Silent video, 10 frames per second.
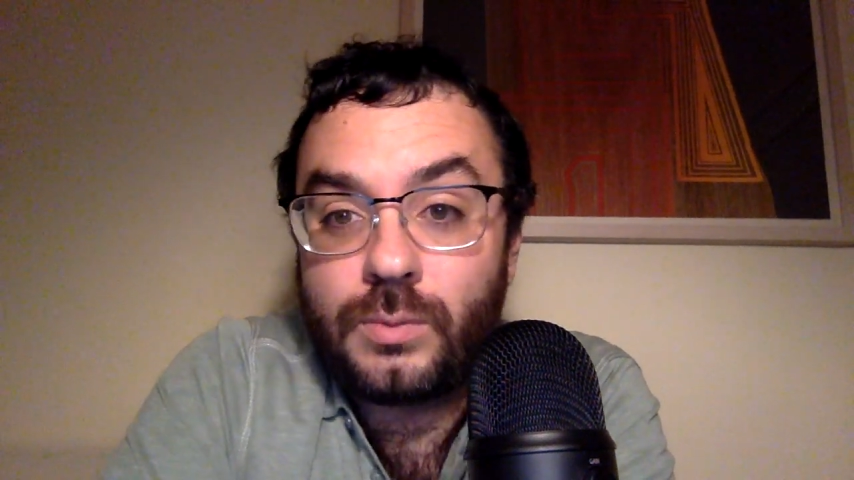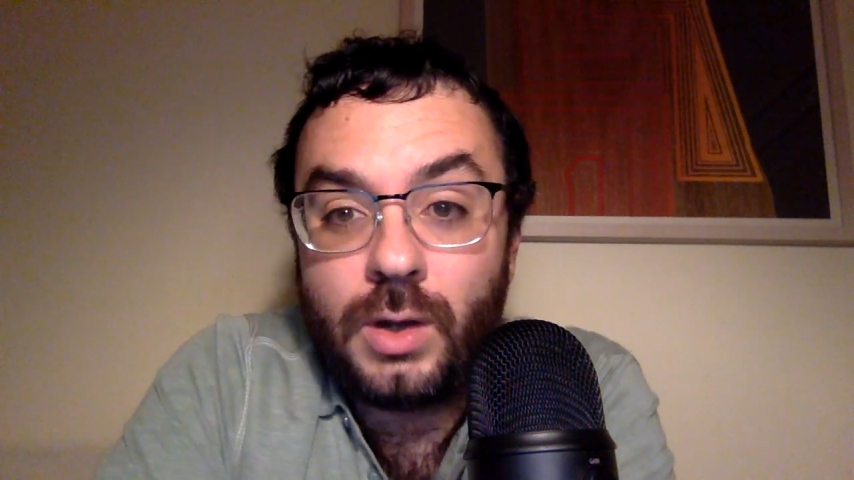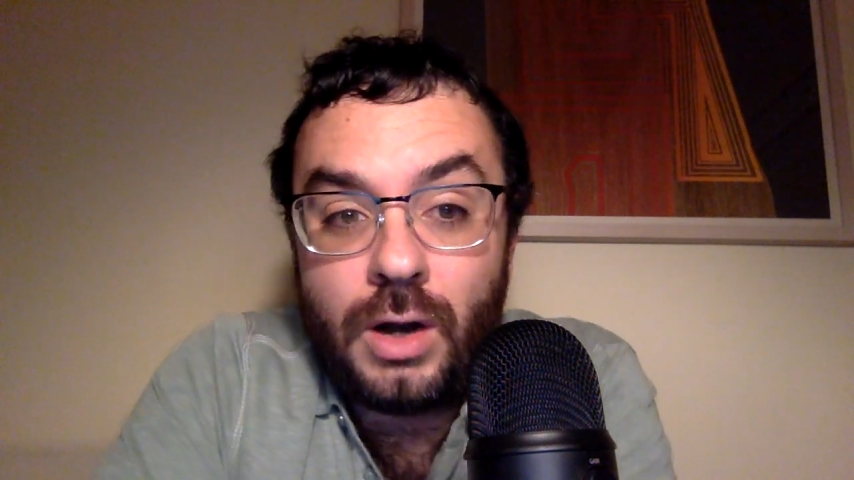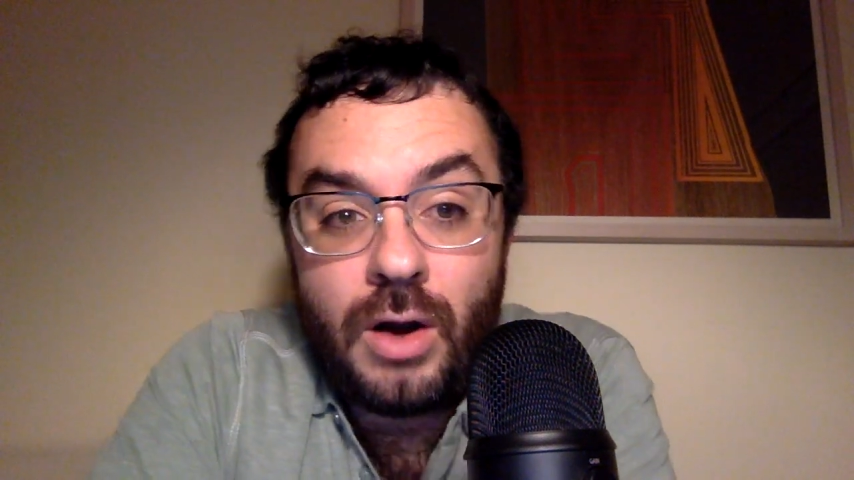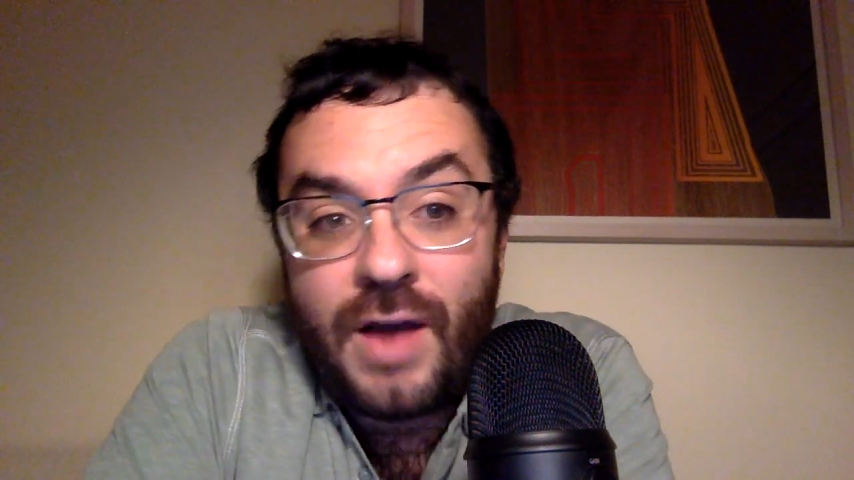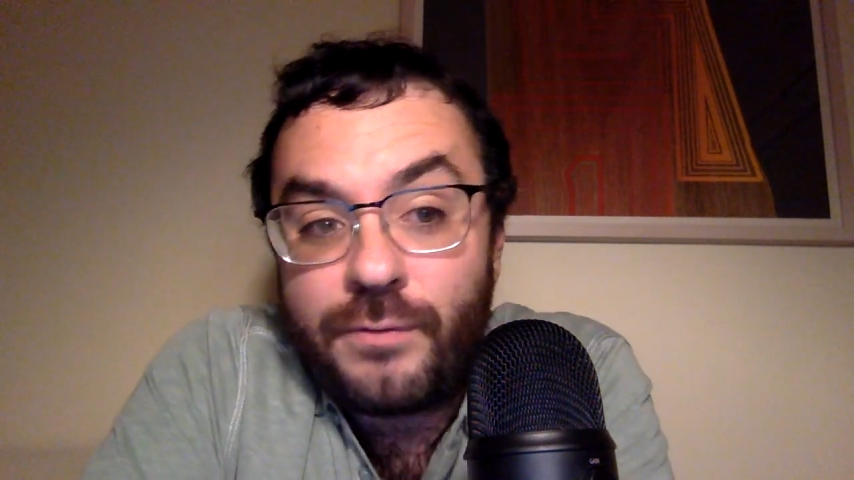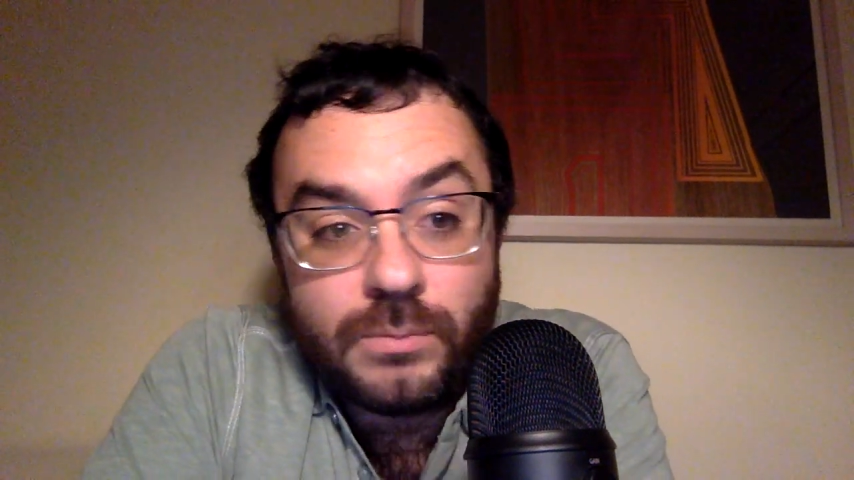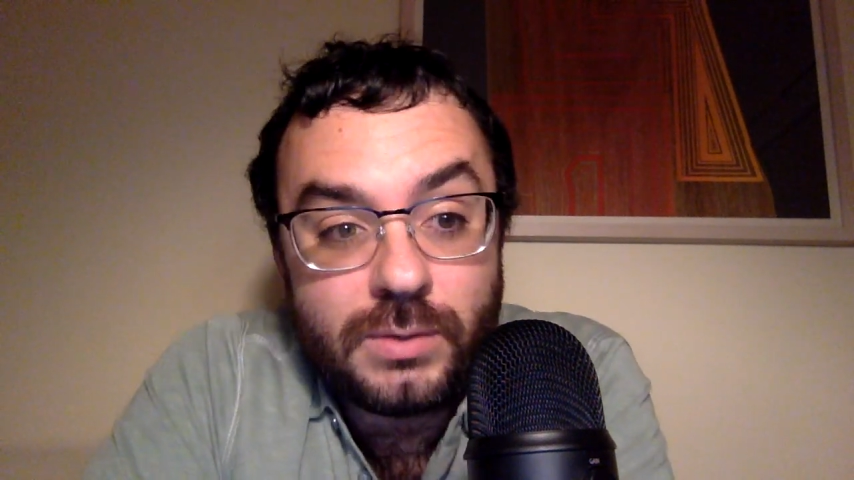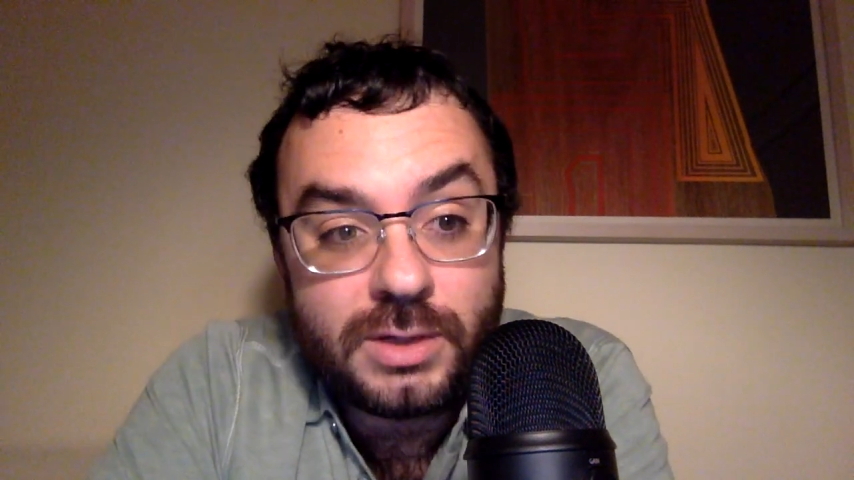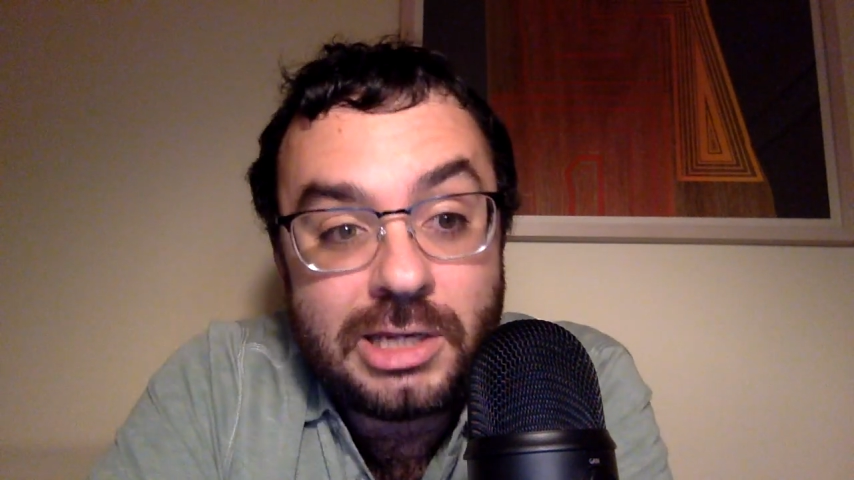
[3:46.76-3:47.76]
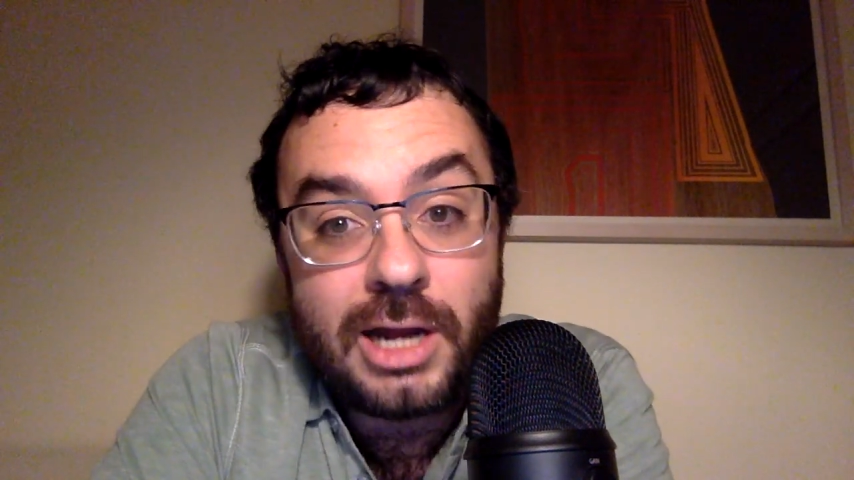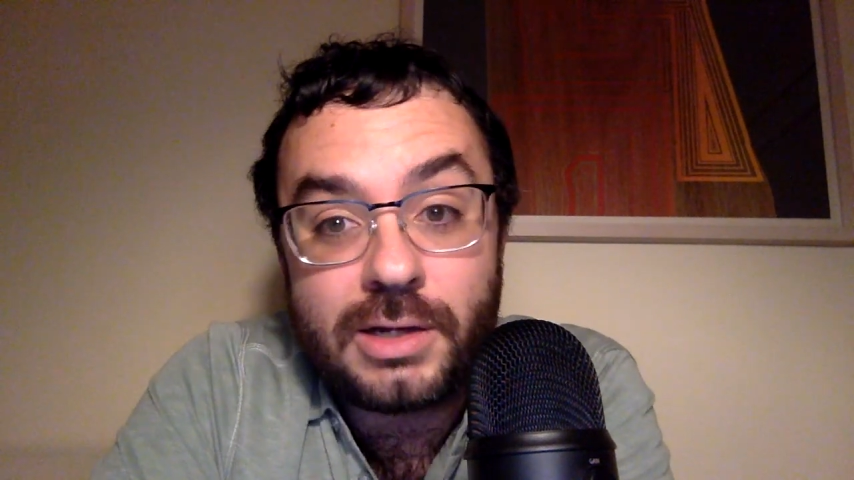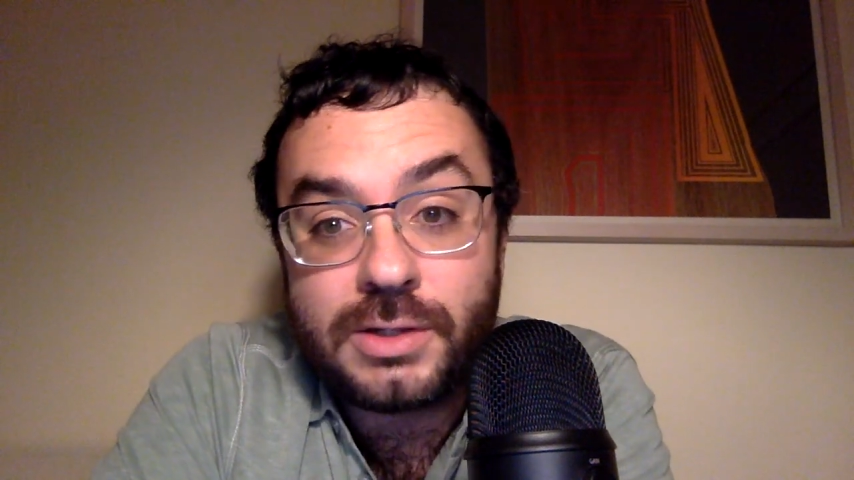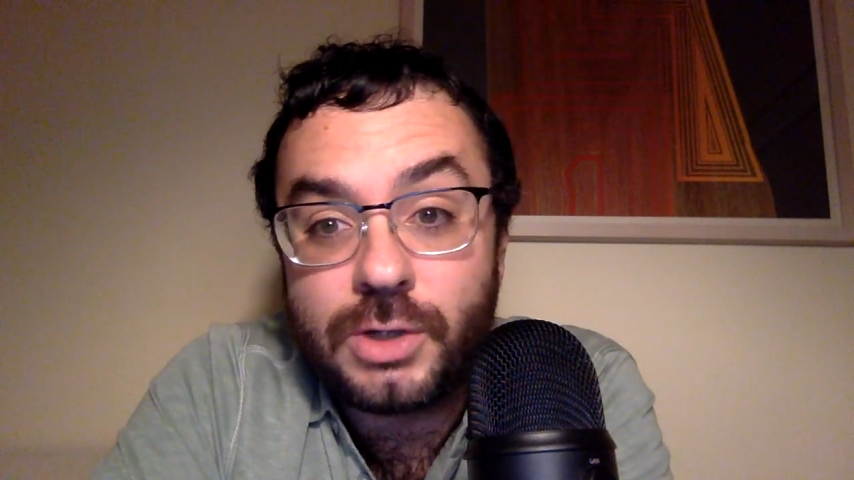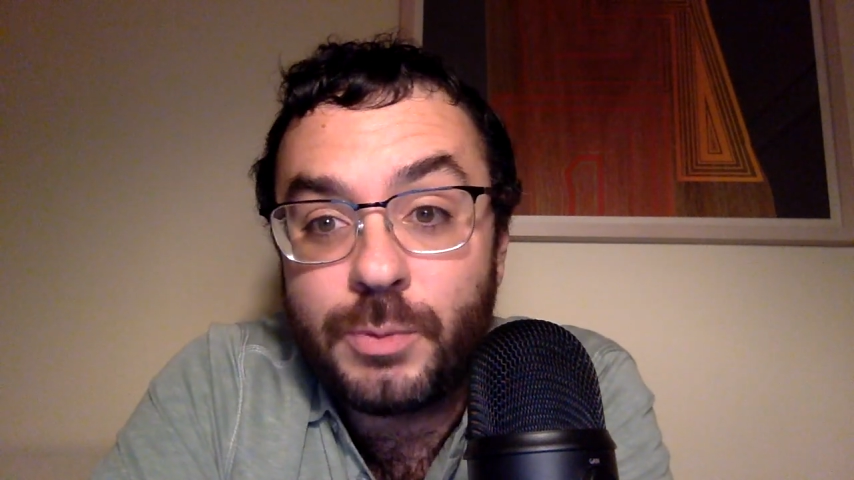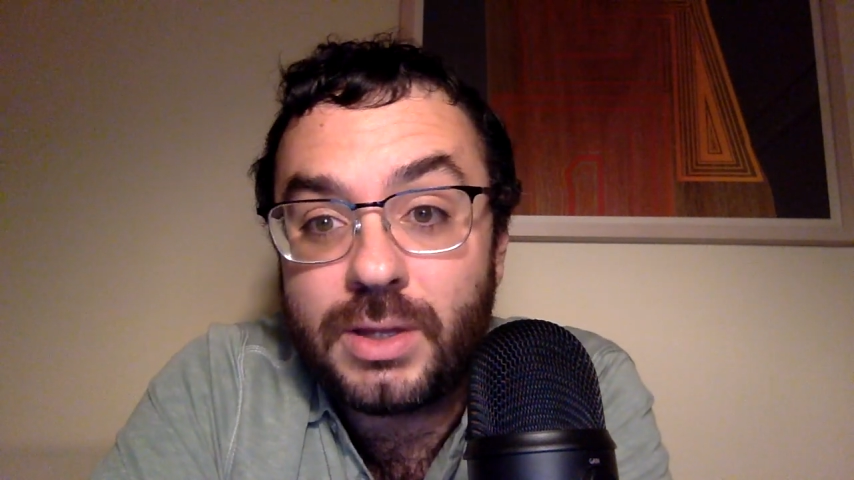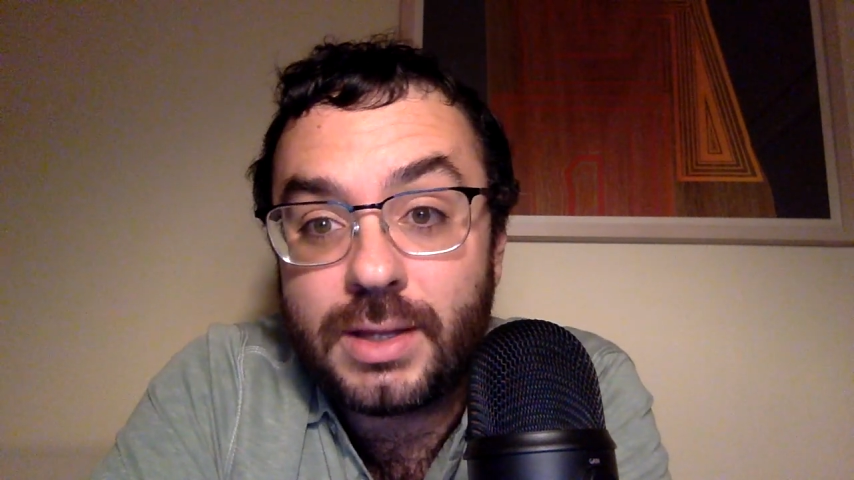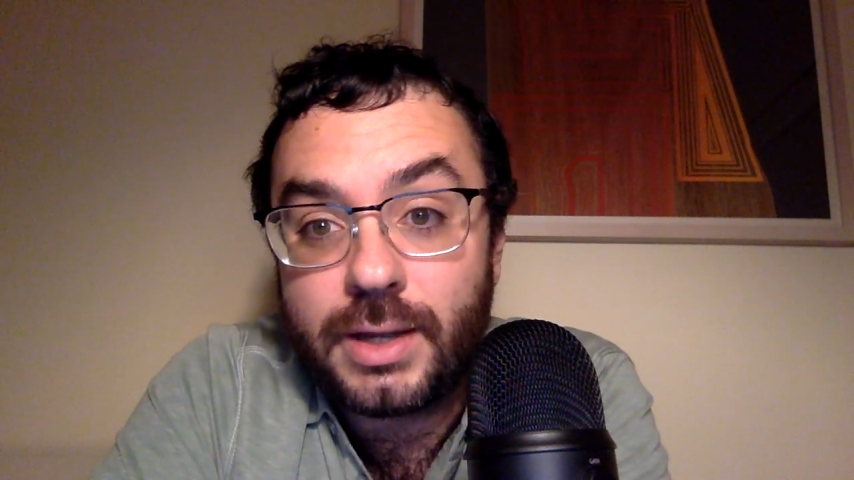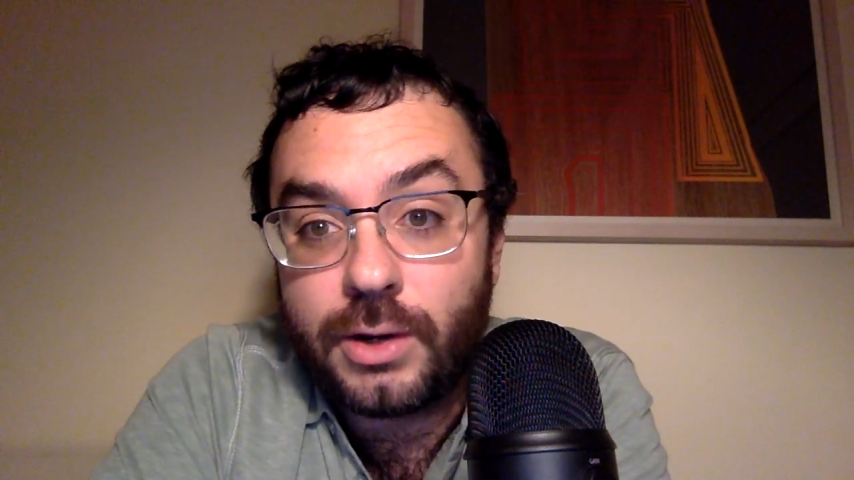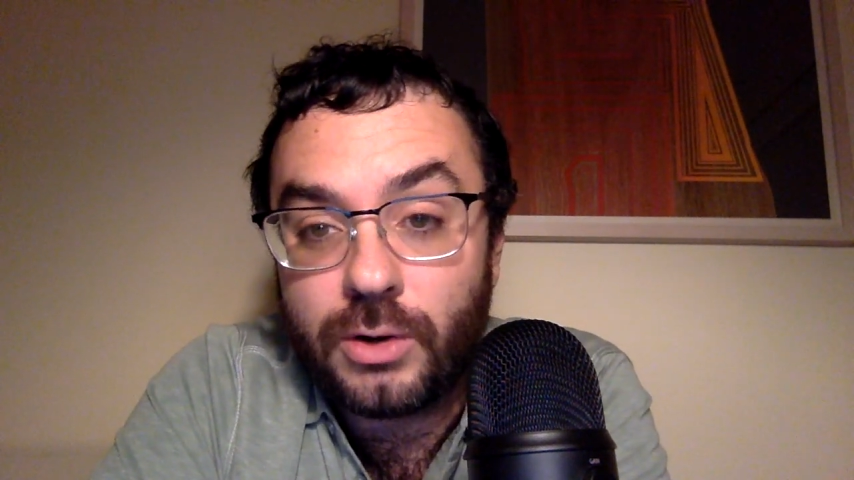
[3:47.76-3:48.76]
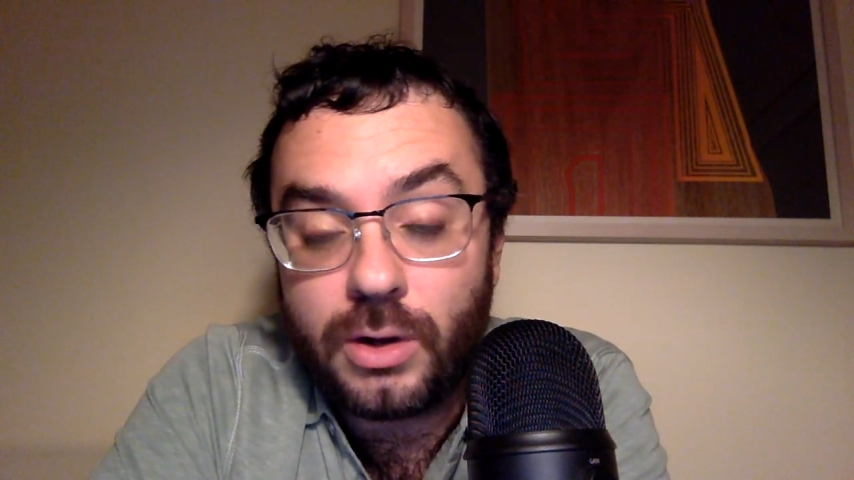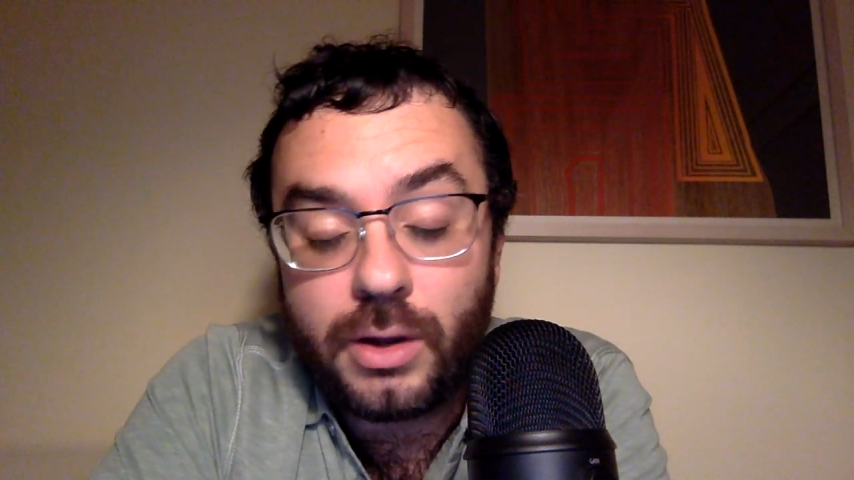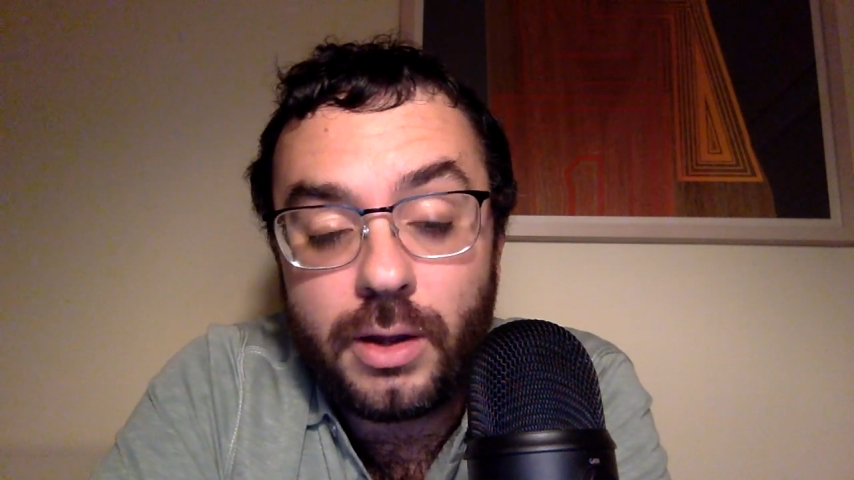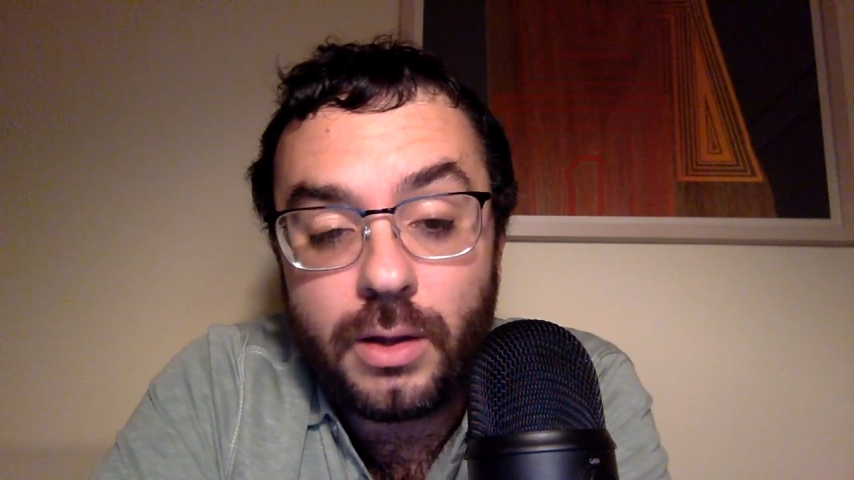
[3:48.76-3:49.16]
I've said a stupid thing or a